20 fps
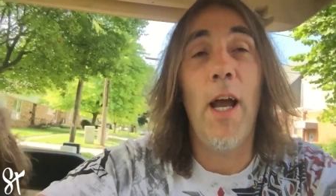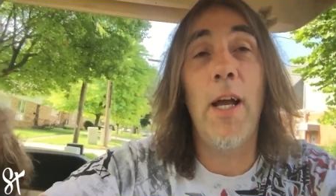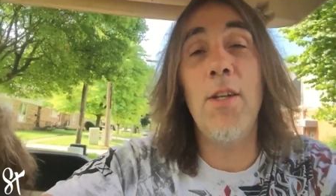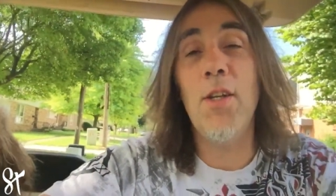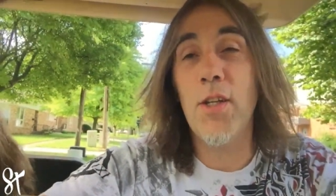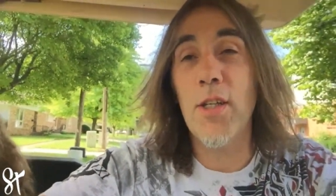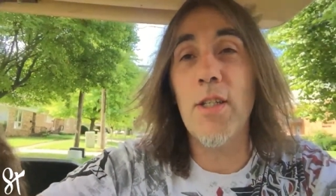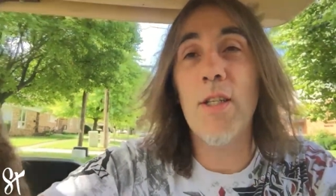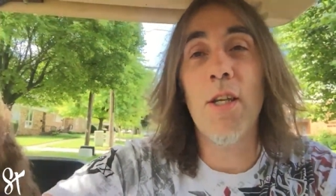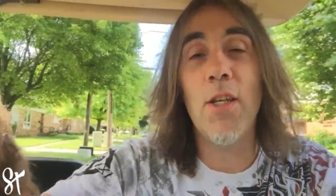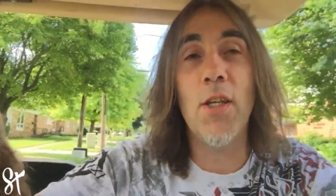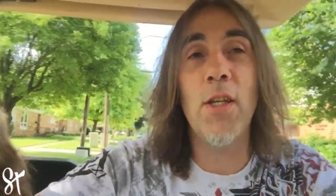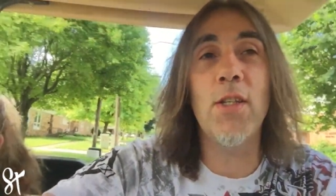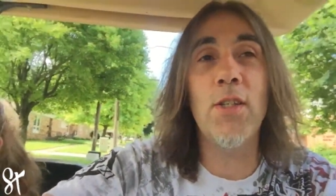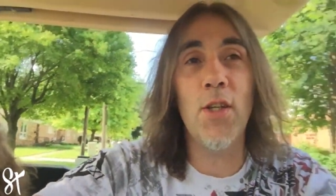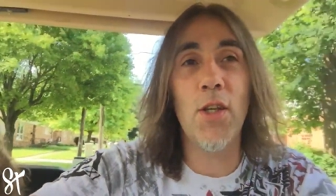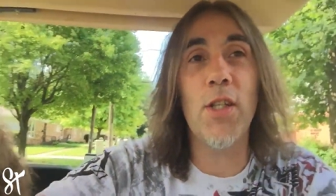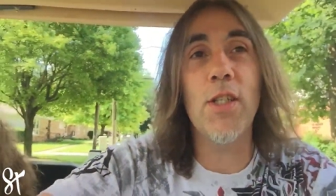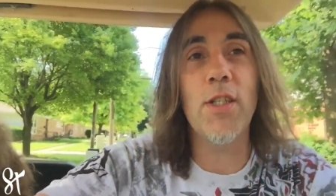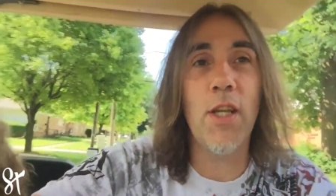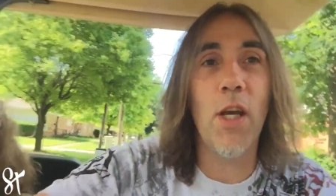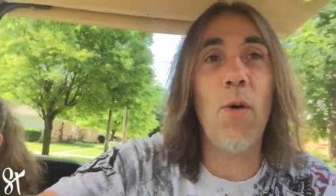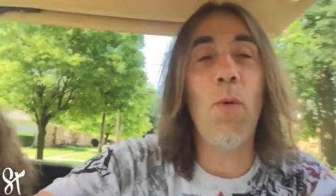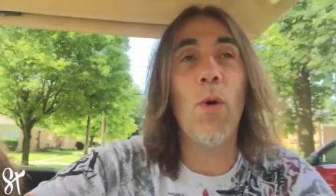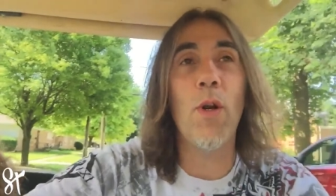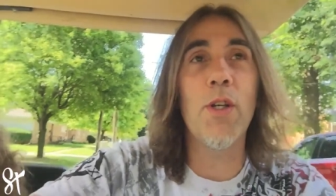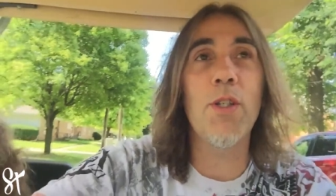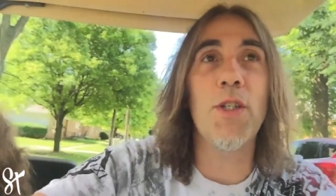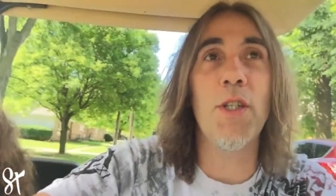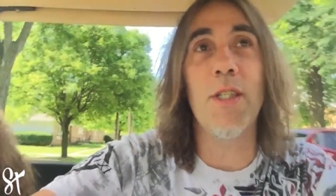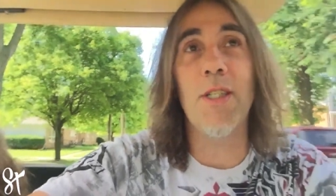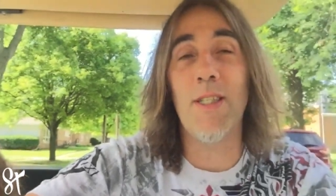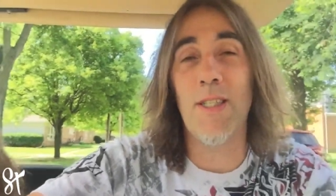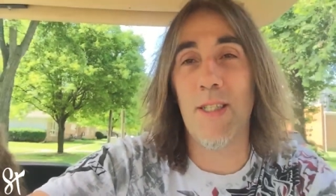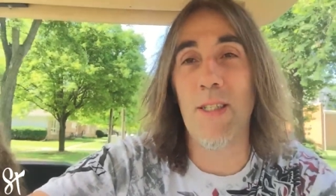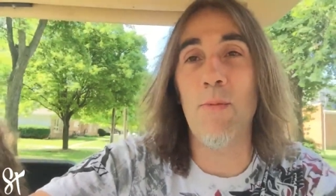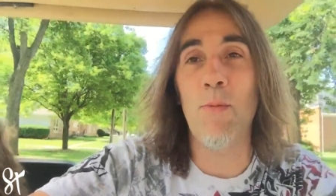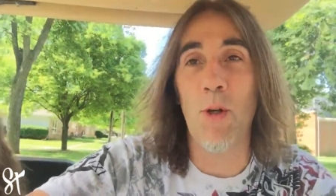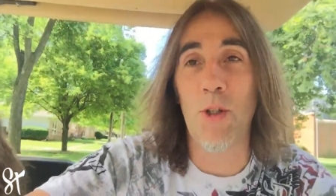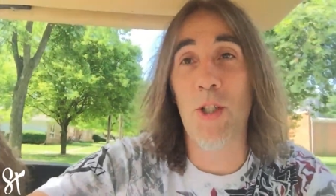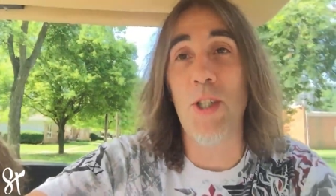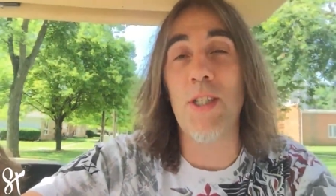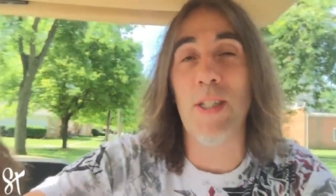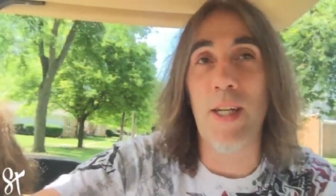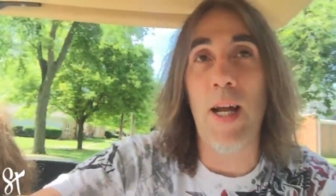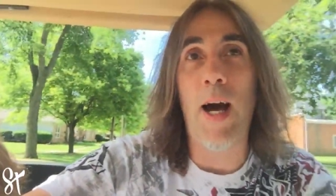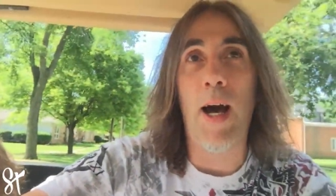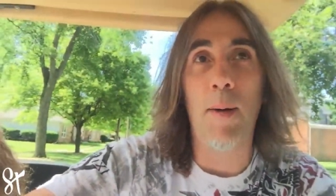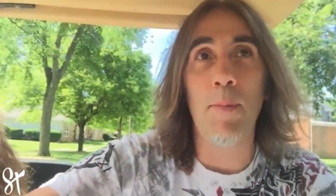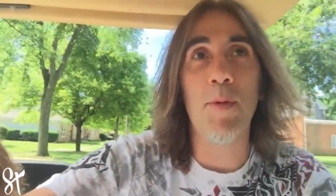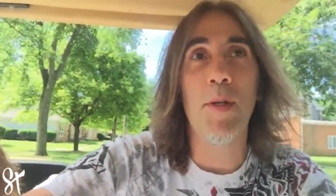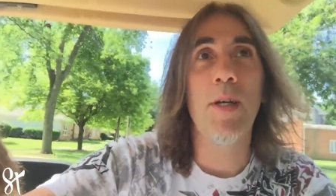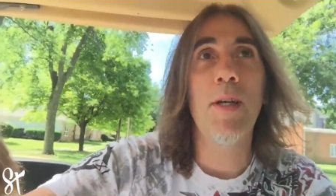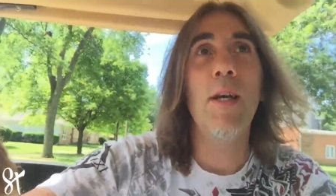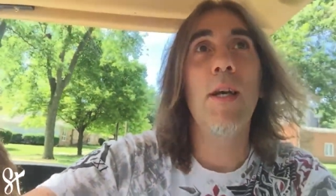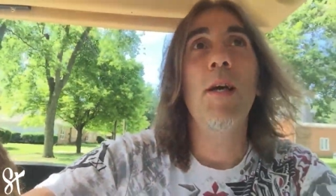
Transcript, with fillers: and you can and you can tell where she's where she stopped